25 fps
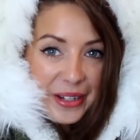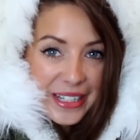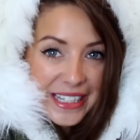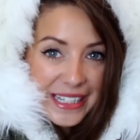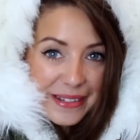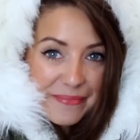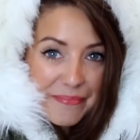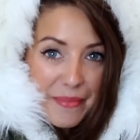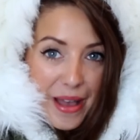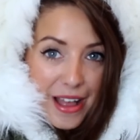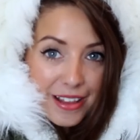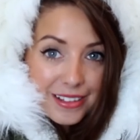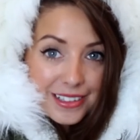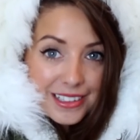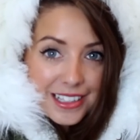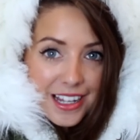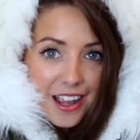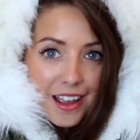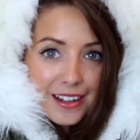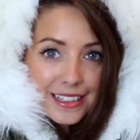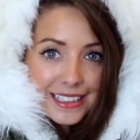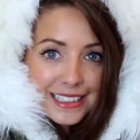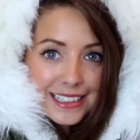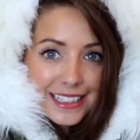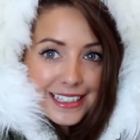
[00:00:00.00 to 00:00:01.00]
going to melt.
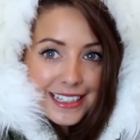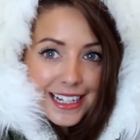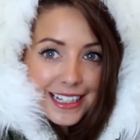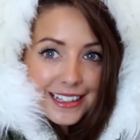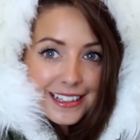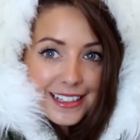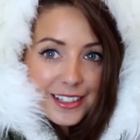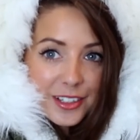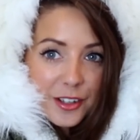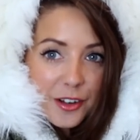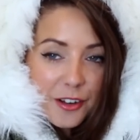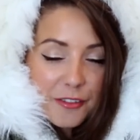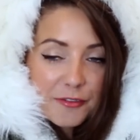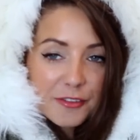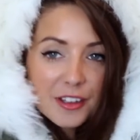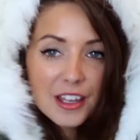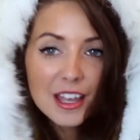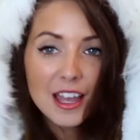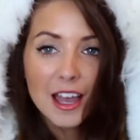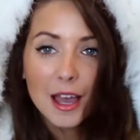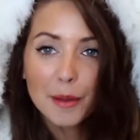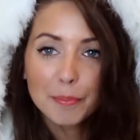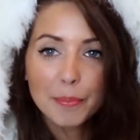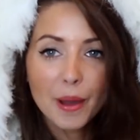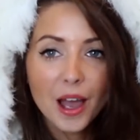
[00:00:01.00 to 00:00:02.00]
I need to take this off.
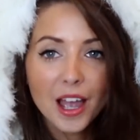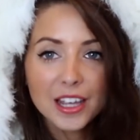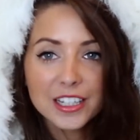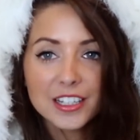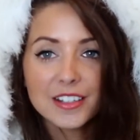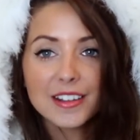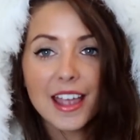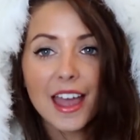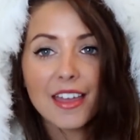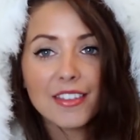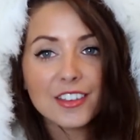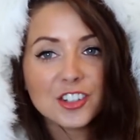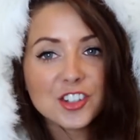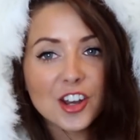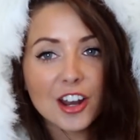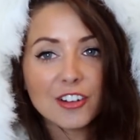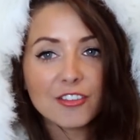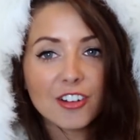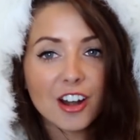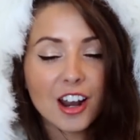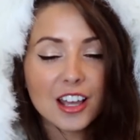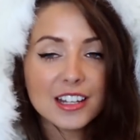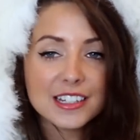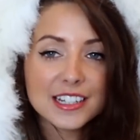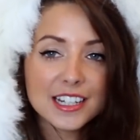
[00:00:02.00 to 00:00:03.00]
But you get the
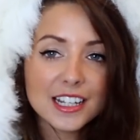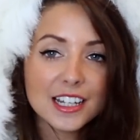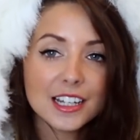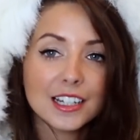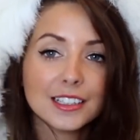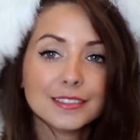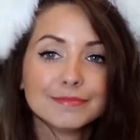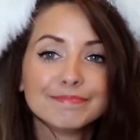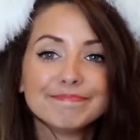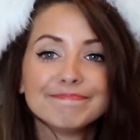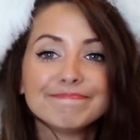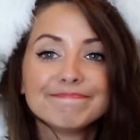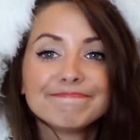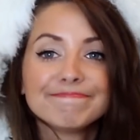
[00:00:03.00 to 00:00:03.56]
general idea.